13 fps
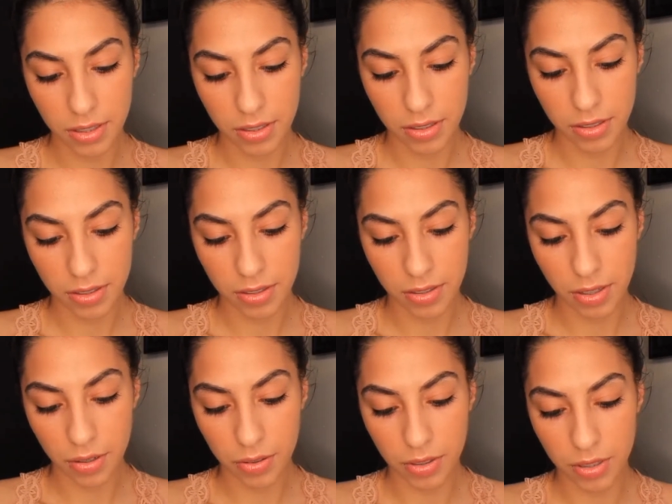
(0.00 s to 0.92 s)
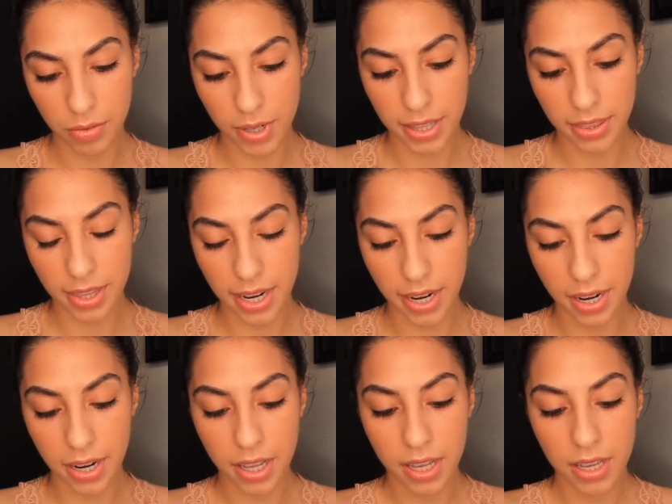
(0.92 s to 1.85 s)
So right
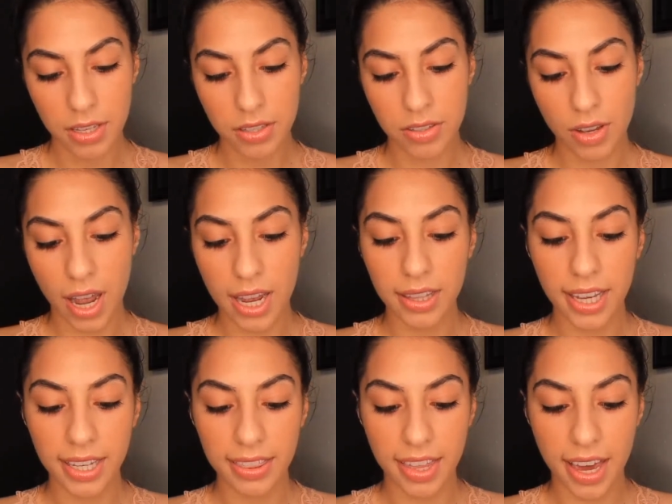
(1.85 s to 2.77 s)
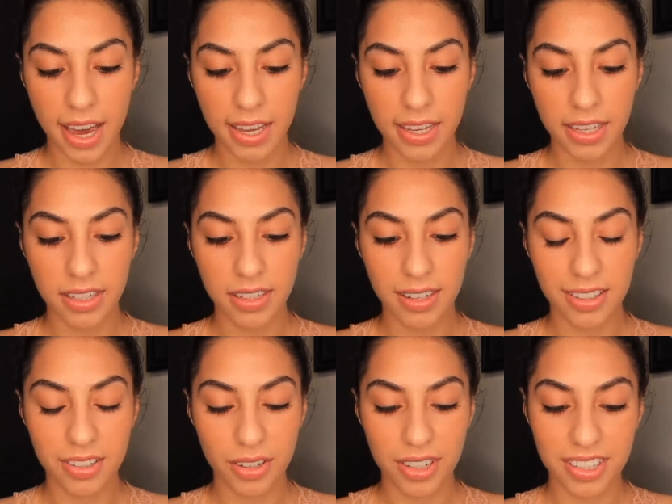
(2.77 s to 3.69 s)
there. So I like that, and
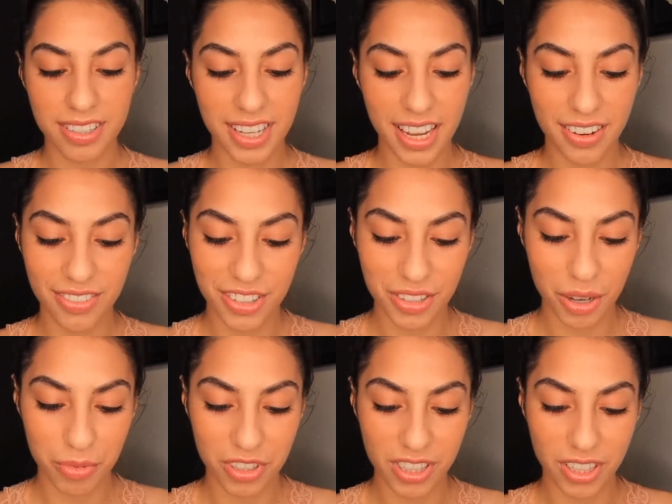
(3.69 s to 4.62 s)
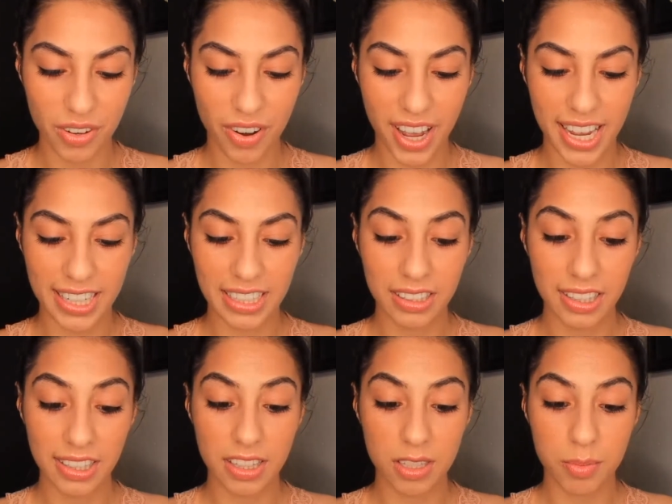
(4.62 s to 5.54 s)
it's already saved, so I'm just gonna go ahead and
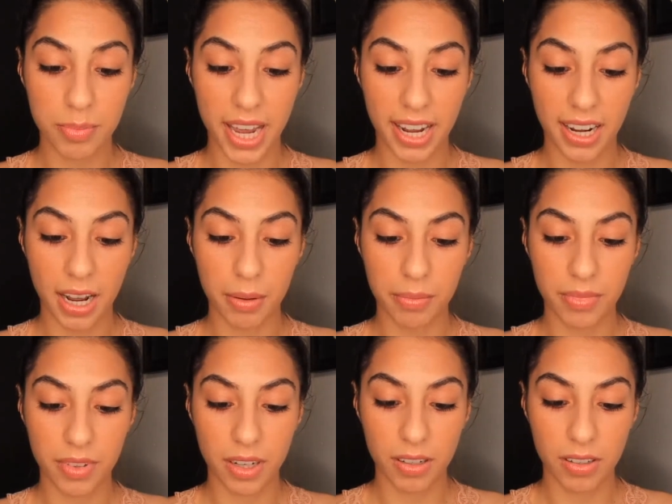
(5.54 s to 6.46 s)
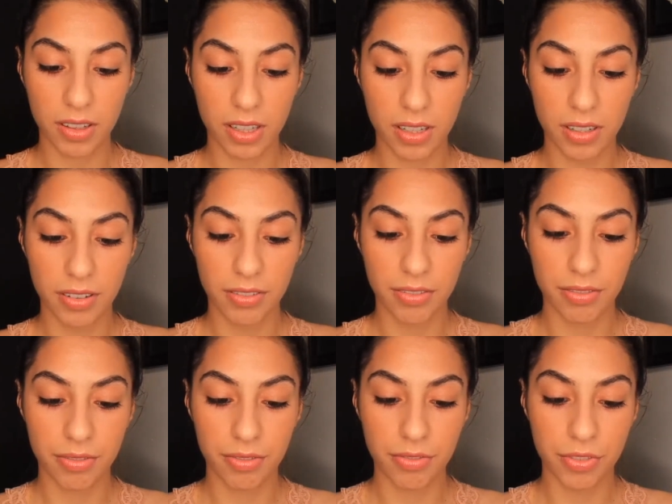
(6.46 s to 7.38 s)
click this back up, or the
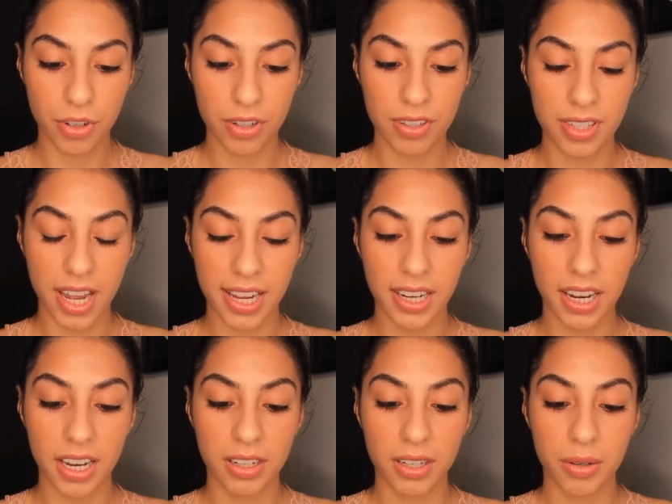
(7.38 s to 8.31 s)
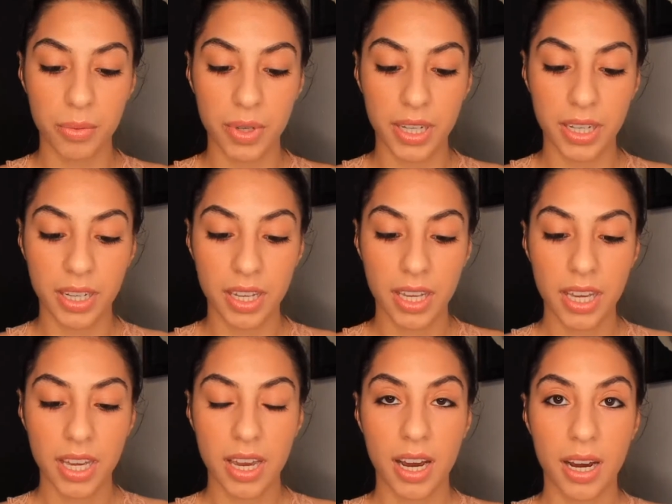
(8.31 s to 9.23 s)
first icon that we
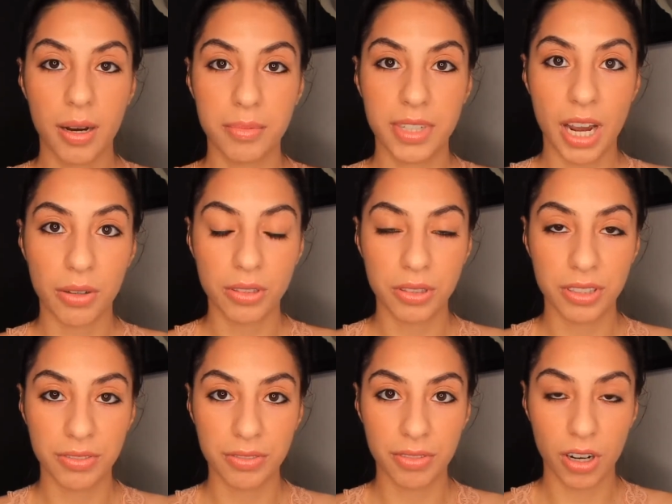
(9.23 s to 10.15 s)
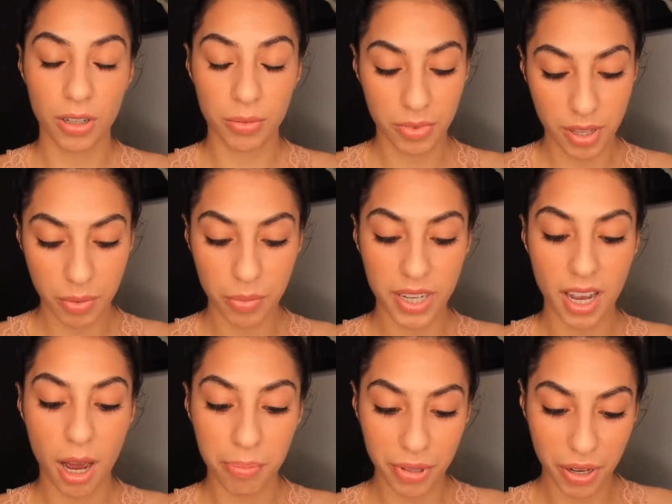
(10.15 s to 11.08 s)
downloaded, or that we
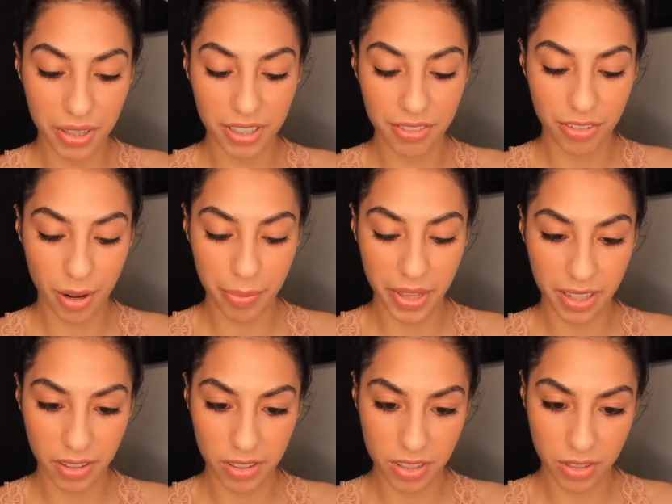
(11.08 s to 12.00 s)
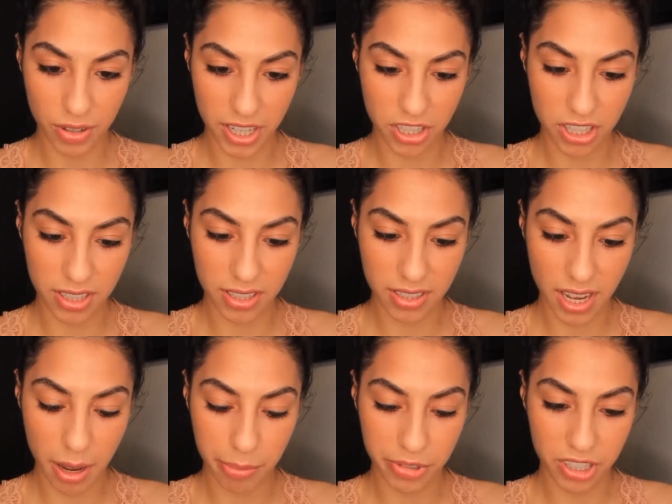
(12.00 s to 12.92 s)
uploaded from the illustrations
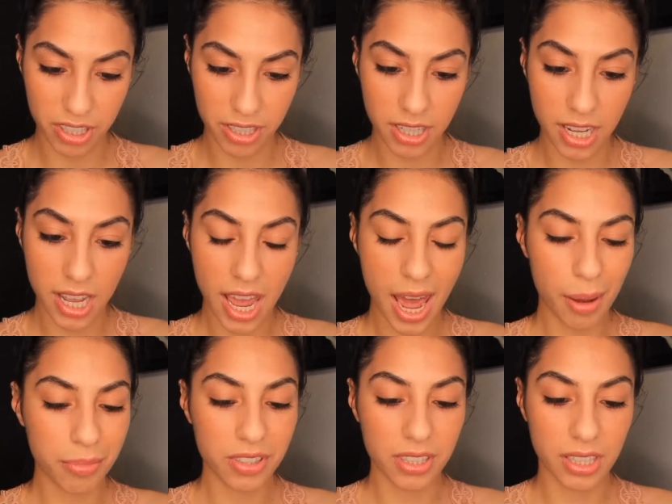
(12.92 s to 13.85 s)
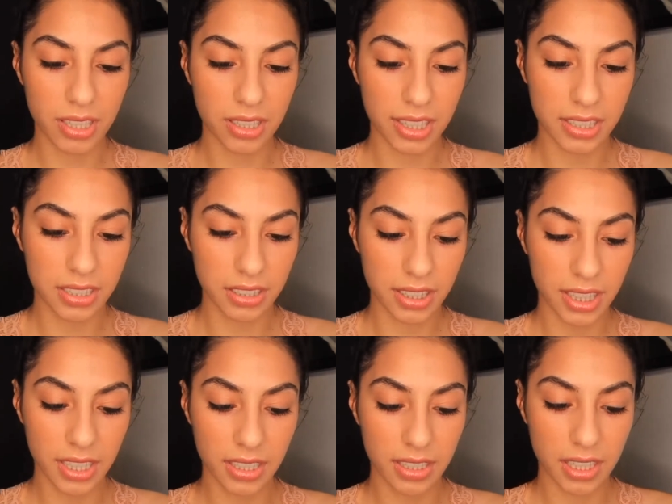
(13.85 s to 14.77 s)
option. I'm just gonna click
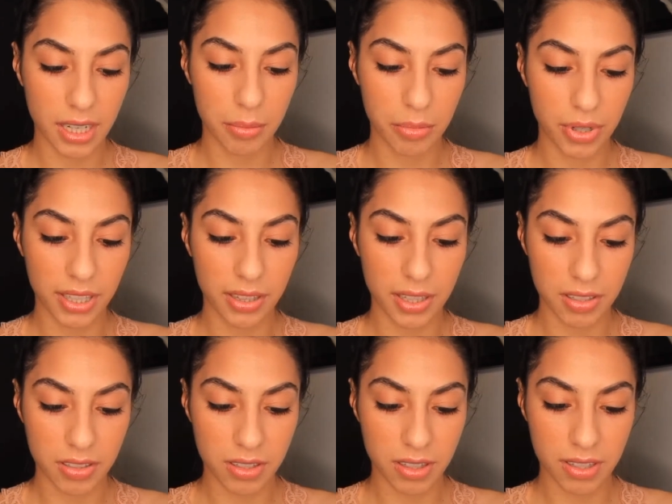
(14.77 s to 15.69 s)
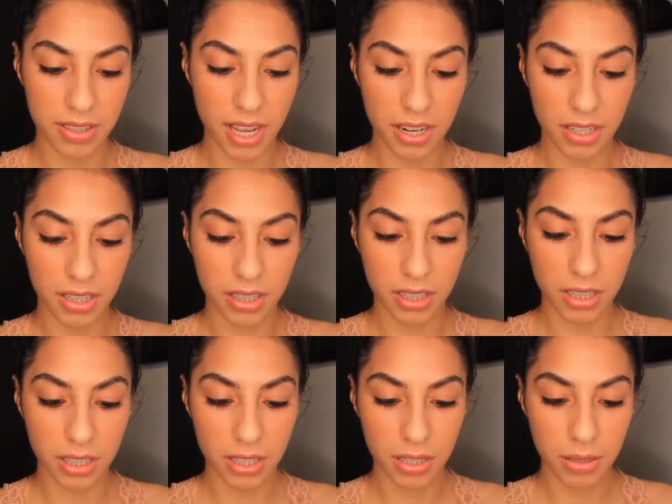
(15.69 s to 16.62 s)
delete and bring this to the center,
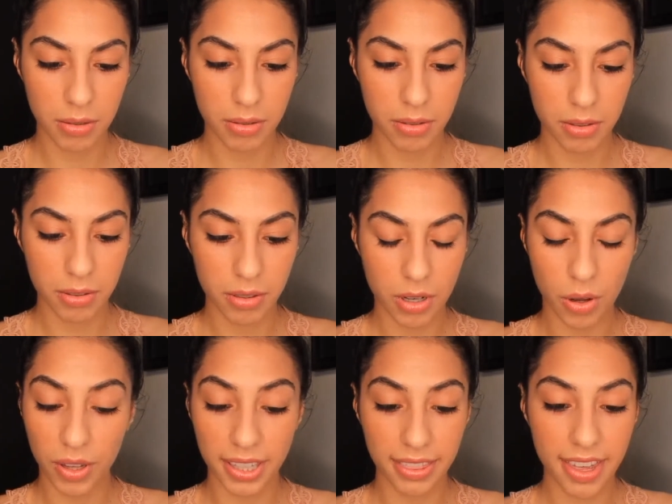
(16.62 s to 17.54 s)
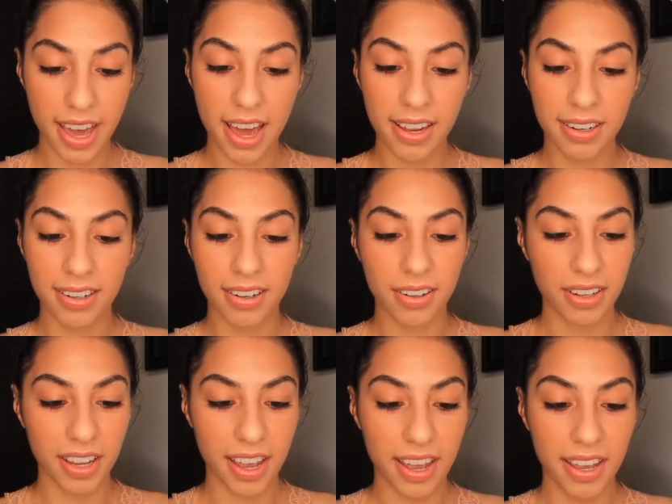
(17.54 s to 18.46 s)
go like that.
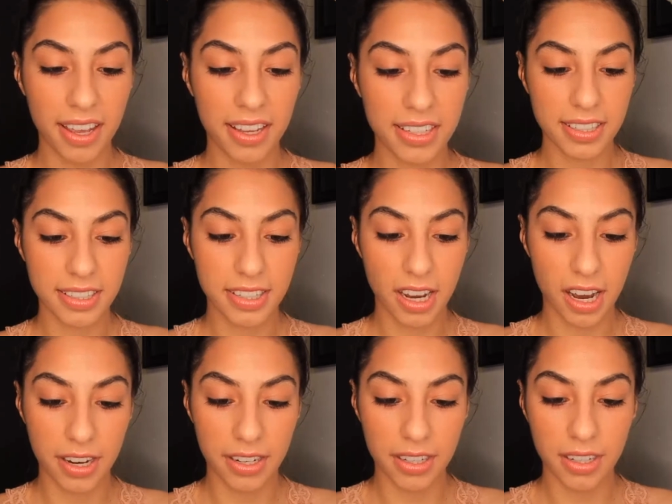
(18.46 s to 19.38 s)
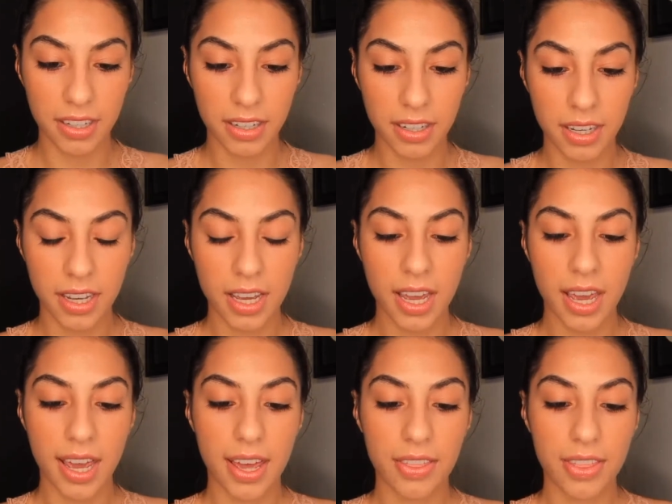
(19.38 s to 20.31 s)
Okay, done.
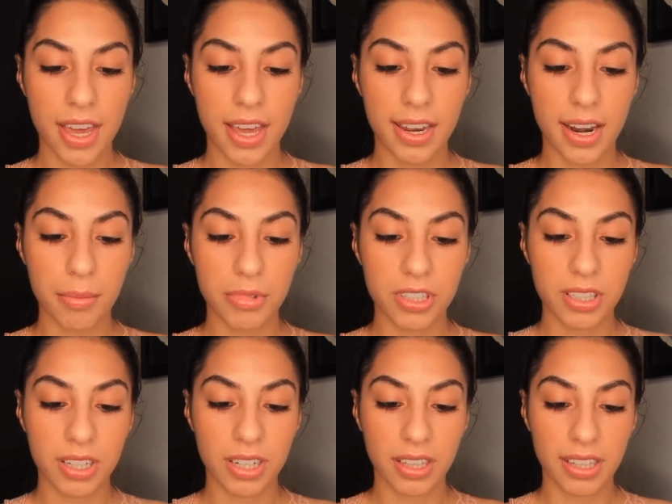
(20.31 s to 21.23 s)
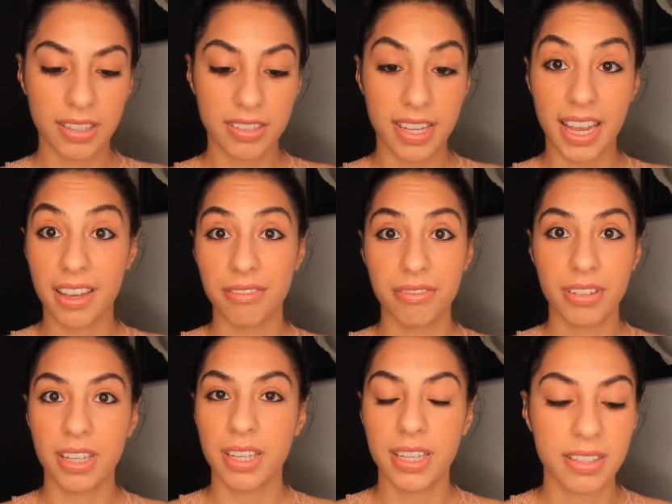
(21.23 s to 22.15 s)
And then I'm just going to click save.
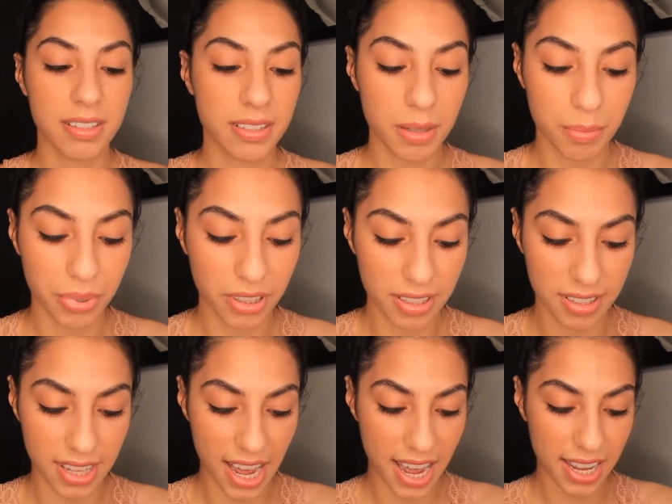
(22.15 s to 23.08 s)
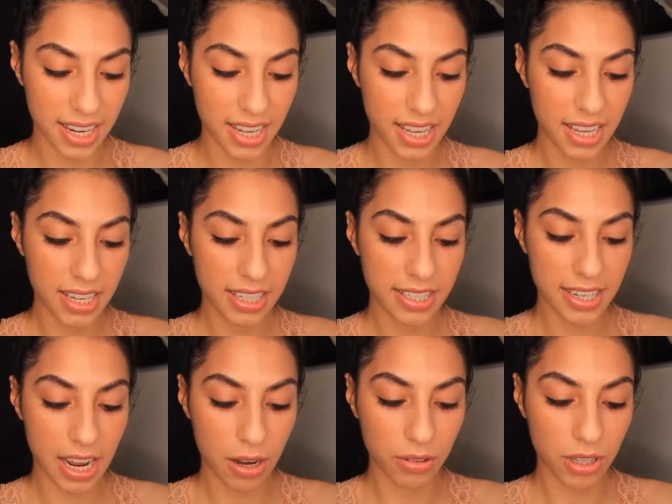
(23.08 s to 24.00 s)
It's as simple as that.
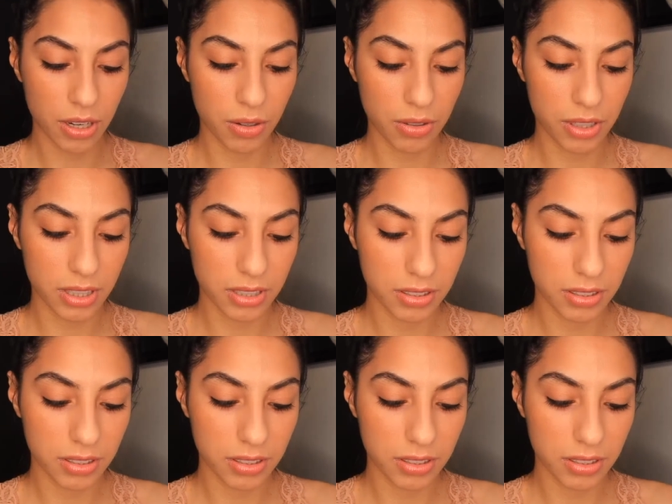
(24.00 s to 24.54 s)
Download.